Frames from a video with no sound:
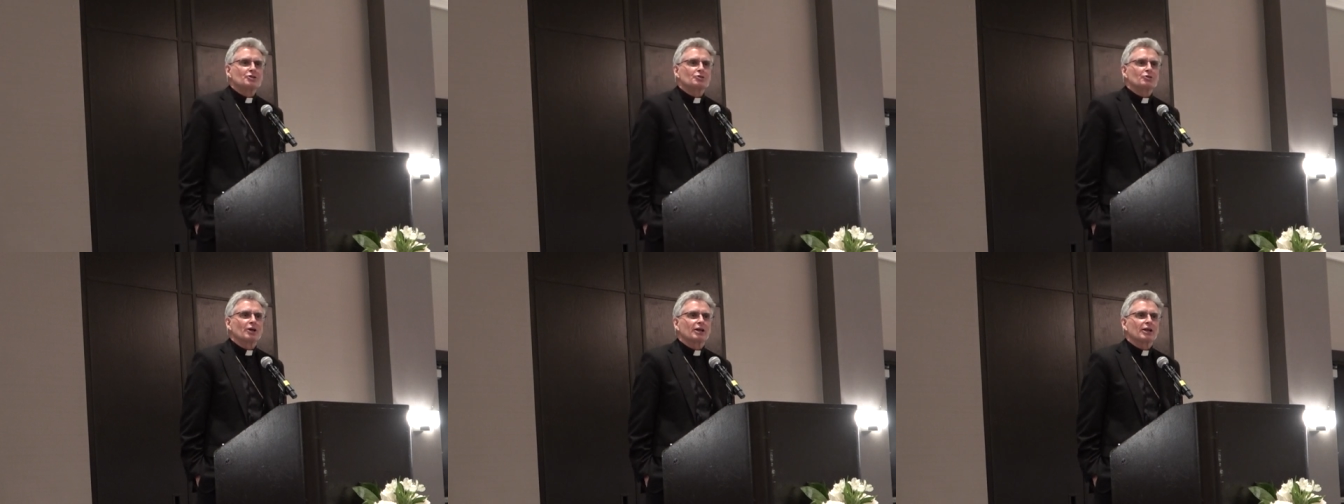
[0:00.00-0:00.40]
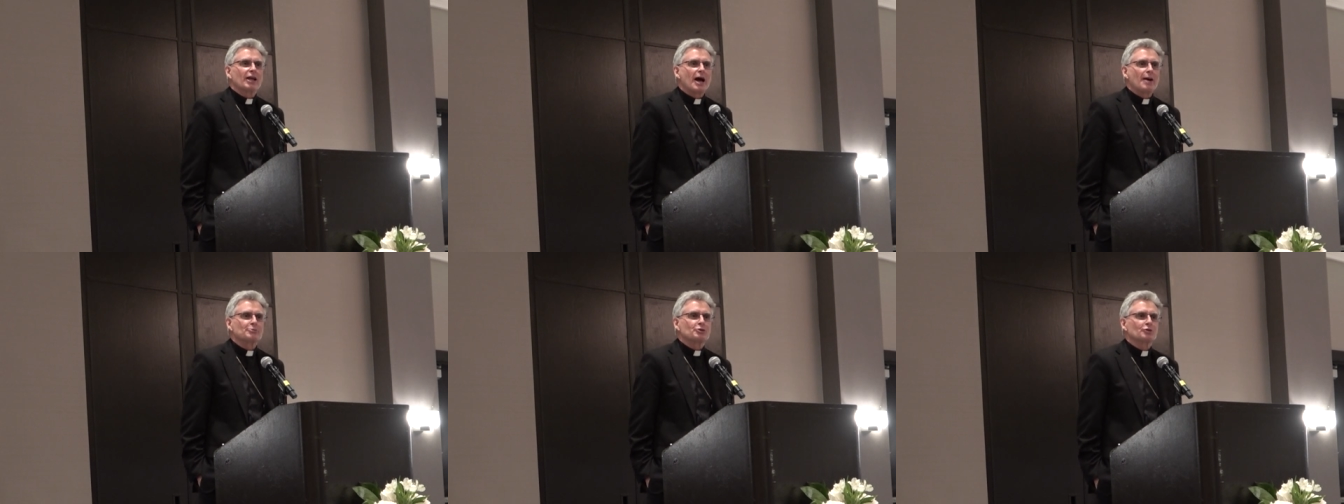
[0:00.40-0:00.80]
and try to
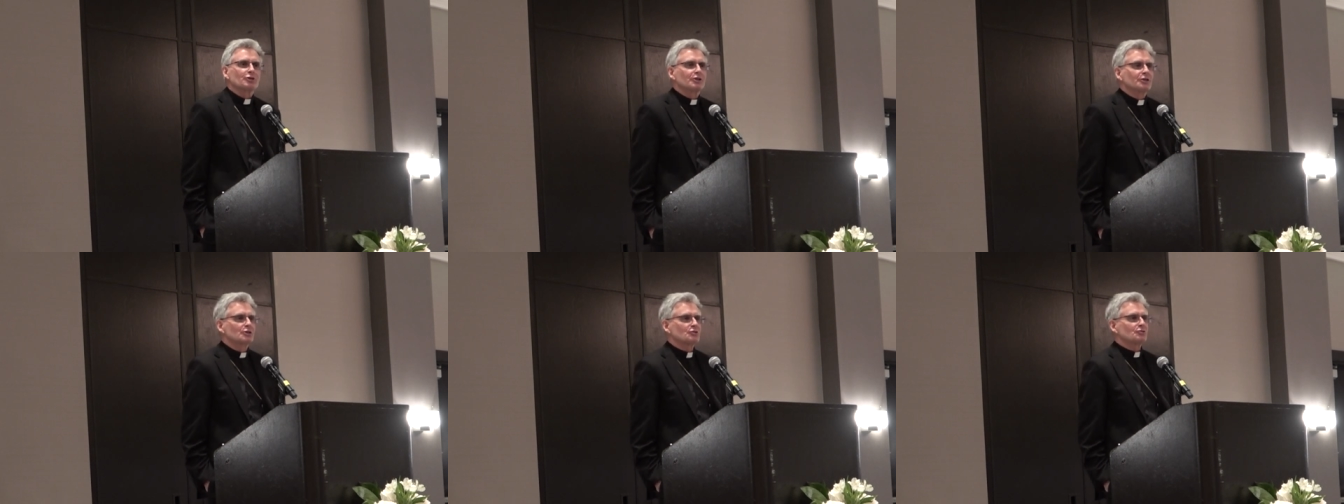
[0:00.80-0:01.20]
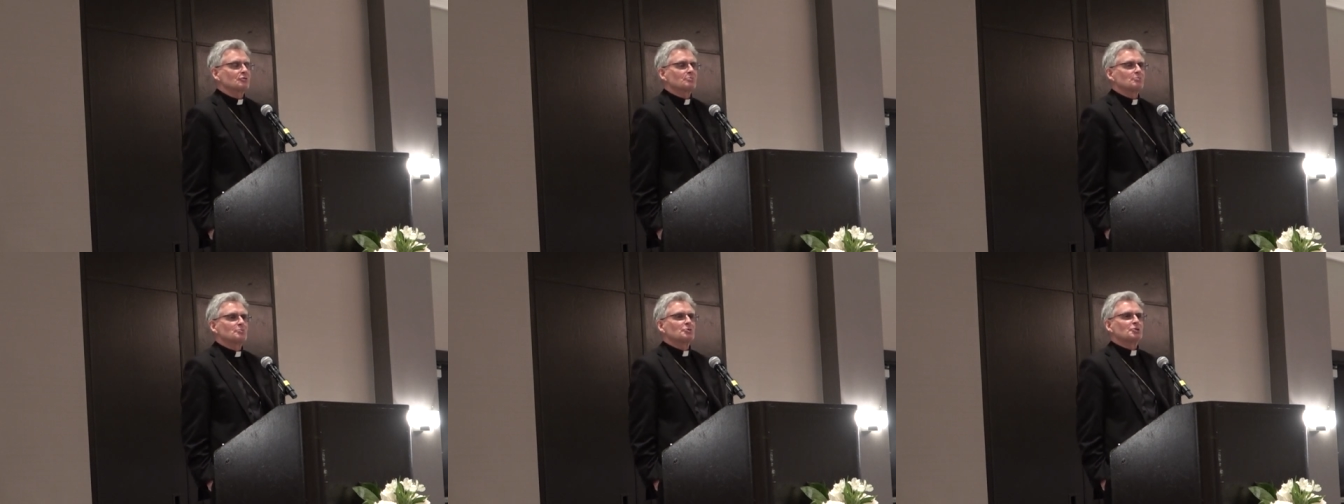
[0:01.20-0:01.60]
capture kids
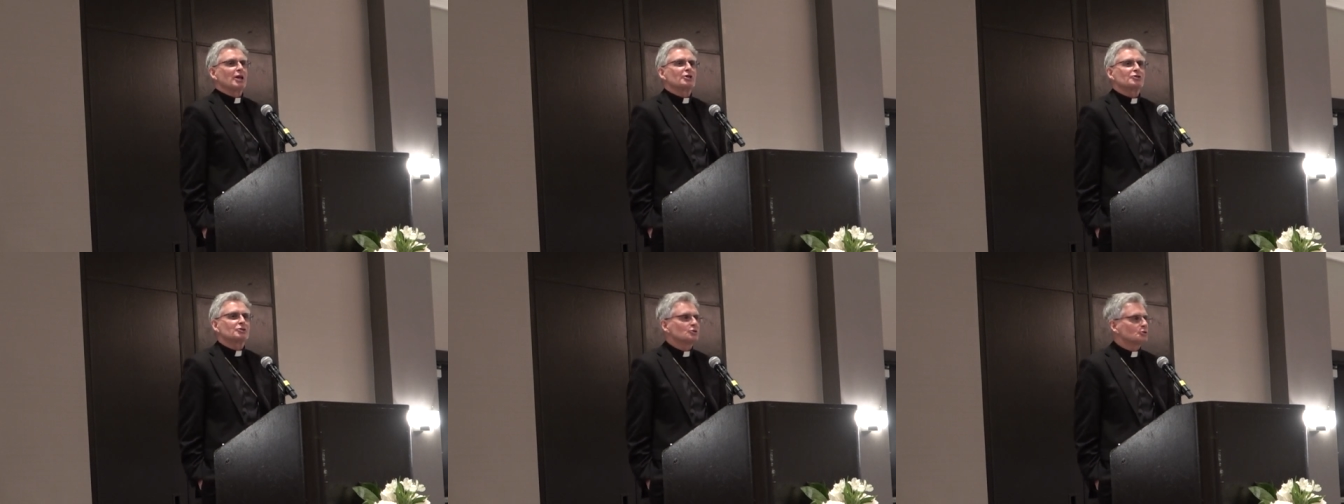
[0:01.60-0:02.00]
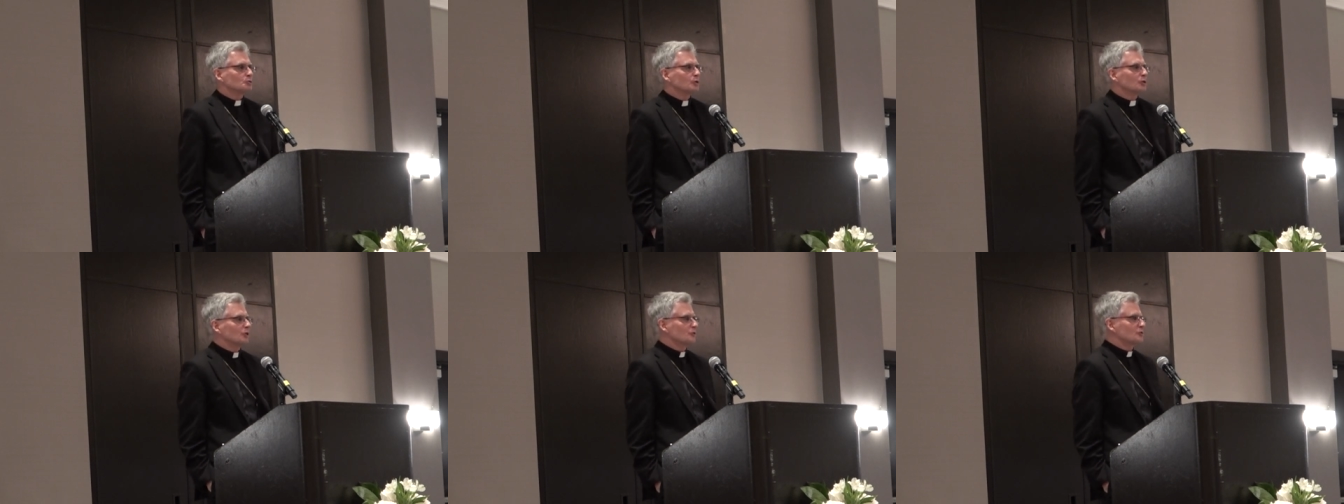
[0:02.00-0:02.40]
from dancing
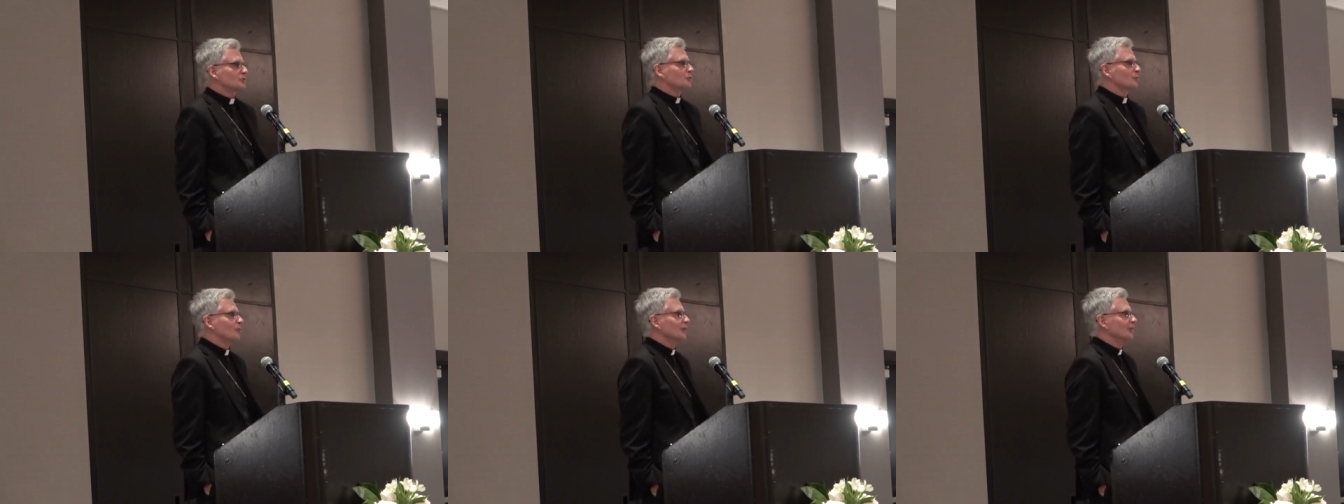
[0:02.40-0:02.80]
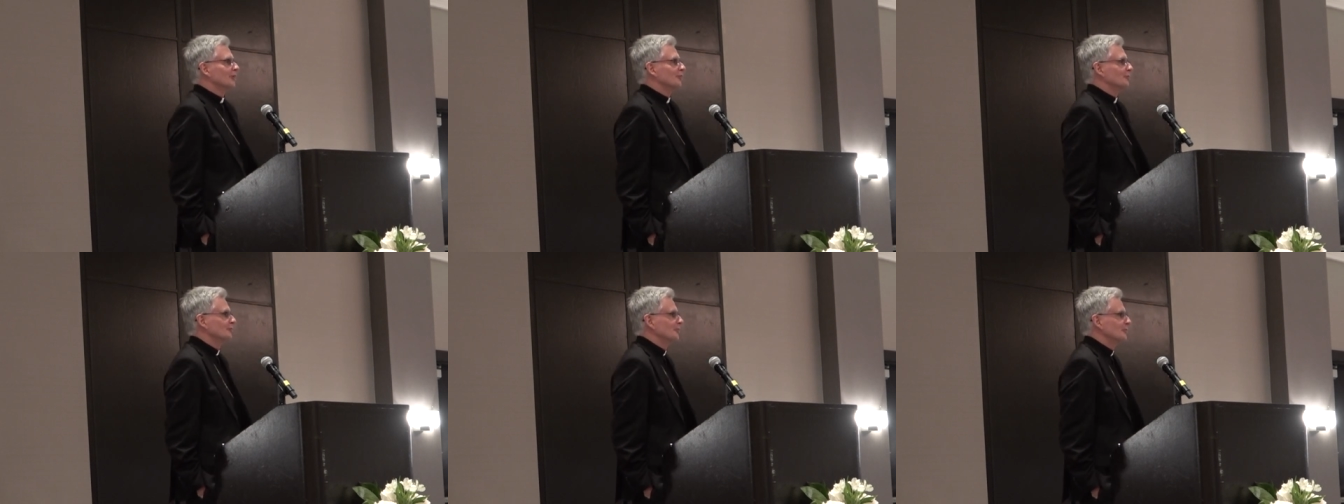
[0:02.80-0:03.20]
too close to one
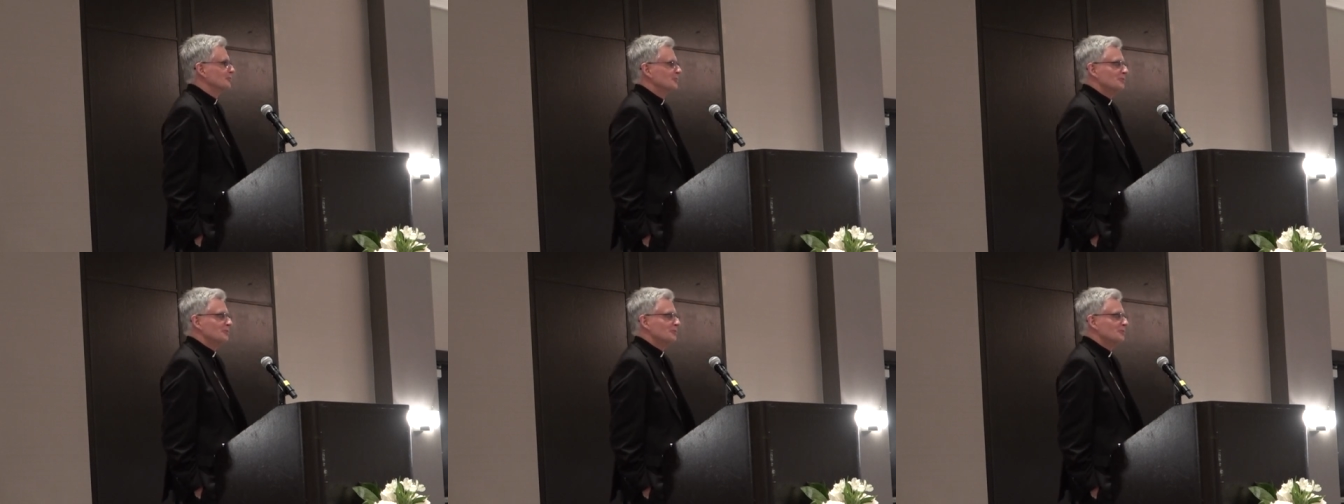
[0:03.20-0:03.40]
another,